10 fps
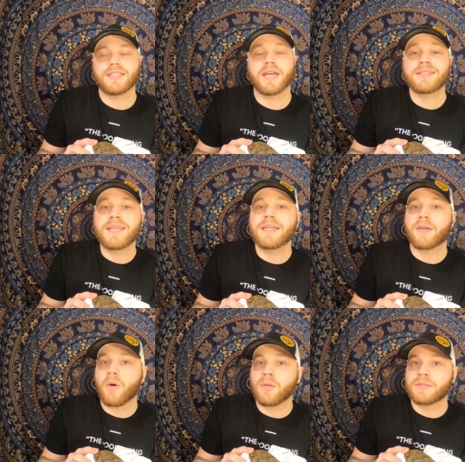does get
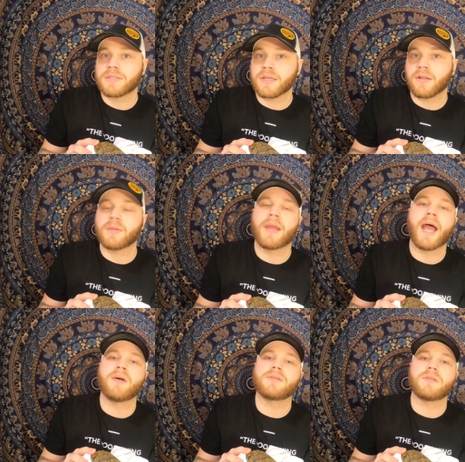cold still in my
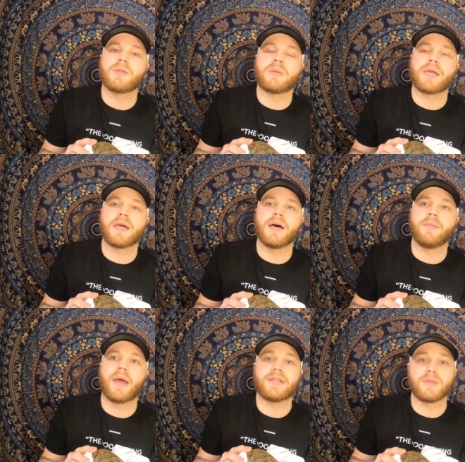house a little bit.
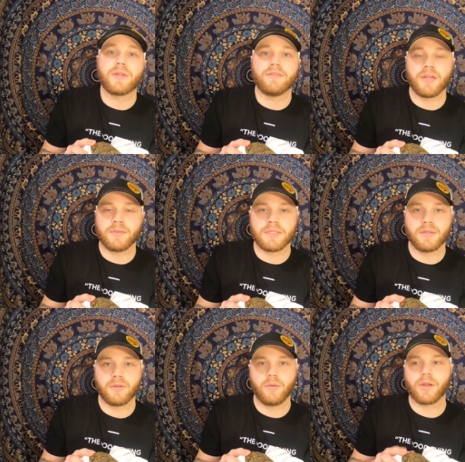I do live in
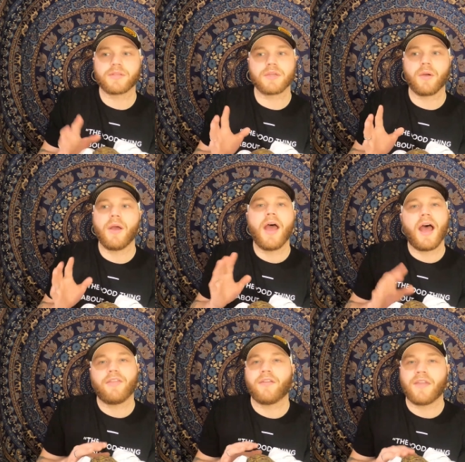upstate New York, so
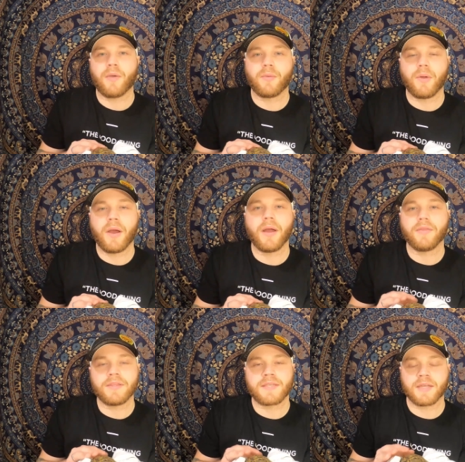I thought that
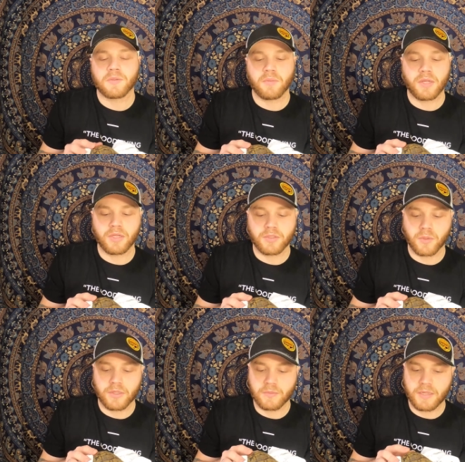these guys would be a good
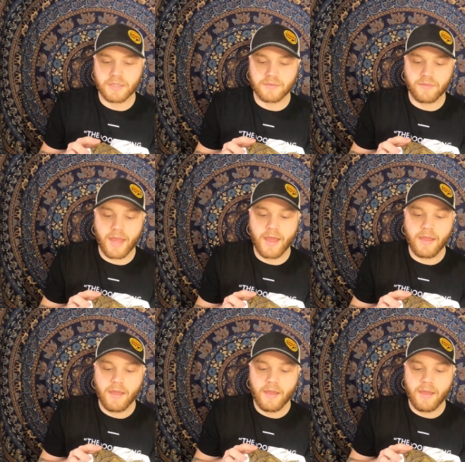choice because of that.